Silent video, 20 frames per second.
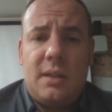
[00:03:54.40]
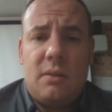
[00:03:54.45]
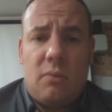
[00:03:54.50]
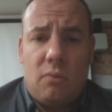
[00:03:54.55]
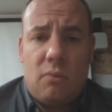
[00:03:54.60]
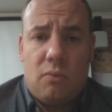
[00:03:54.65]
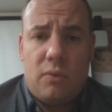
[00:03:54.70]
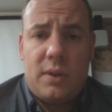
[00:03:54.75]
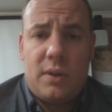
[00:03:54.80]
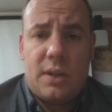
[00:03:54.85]

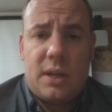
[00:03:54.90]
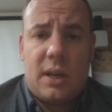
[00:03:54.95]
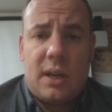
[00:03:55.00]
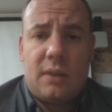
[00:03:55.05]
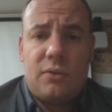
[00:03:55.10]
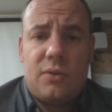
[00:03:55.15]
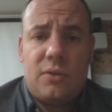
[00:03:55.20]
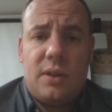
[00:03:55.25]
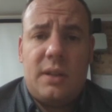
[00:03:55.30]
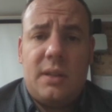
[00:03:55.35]
rich
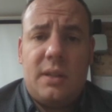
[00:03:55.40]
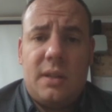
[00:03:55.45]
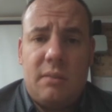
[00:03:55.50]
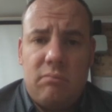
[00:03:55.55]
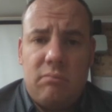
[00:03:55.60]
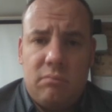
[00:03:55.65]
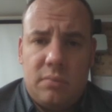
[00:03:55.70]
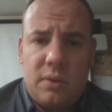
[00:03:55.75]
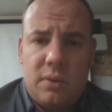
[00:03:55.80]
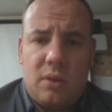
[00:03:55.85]
countries,
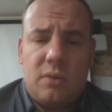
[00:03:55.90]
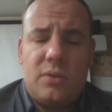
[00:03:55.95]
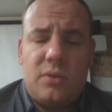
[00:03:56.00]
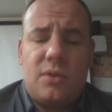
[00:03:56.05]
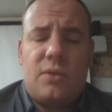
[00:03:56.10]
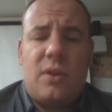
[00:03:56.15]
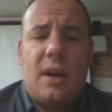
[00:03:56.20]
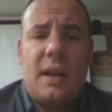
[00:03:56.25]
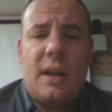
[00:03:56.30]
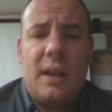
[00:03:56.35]

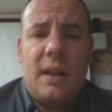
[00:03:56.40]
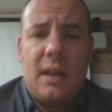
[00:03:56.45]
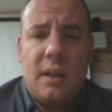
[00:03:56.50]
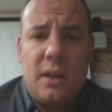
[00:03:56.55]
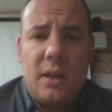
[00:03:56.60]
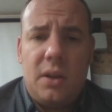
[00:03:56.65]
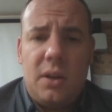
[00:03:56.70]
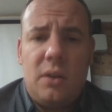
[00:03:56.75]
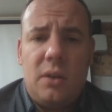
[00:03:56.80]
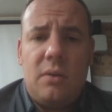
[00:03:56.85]
Australia,
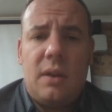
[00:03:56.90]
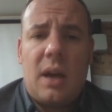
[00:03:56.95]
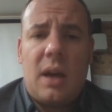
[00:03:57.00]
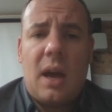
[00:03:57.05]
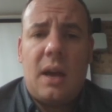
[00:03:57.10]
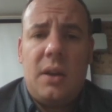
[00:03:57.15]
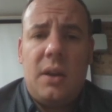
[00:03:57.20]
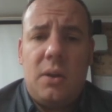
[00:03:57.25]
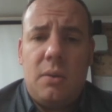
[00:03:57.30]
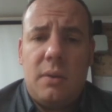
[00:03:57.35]
the UK,
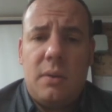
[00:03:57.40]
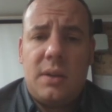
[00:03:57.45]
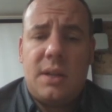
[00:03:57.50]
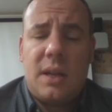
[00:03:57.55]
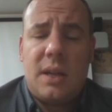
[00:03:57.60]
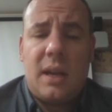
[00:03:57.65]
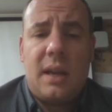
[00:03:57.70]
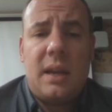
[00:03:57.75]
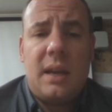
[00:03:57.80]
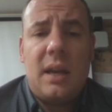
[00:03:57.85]

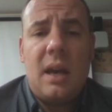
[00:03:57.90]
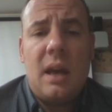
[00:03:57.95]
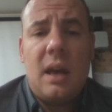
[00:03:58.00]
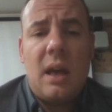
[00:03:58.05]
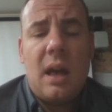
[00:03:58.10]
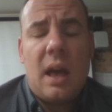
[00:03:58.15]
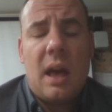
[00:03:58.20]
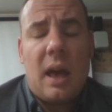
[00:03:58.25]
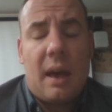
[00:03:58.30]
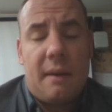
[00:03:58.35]
USA,
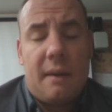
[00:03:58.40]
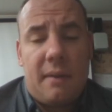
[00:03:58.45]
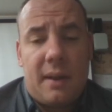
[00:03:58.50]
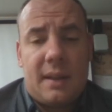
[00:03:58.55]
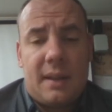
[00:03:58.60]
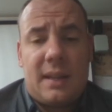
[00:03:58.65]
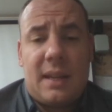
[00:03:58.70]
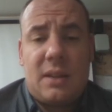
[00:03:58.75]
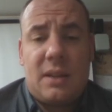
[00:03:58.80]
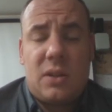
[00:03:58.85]
have
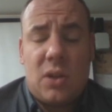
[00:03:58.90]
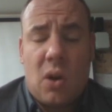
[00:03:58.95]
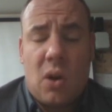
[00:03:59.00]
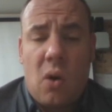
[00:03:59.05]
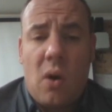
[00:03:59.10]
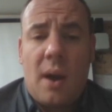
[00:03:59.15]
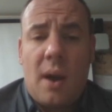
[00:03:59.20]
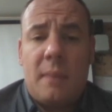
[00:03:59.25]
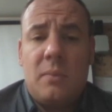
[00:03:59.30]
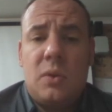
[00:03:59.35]
had
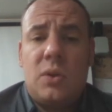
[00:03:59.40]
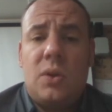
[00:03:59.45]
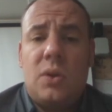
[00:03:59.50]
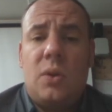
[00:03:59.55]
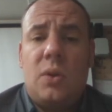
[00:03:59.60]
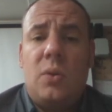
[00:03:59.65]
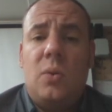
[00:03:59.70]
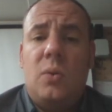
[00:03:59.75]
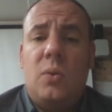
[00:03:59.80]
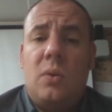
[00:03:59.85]
time to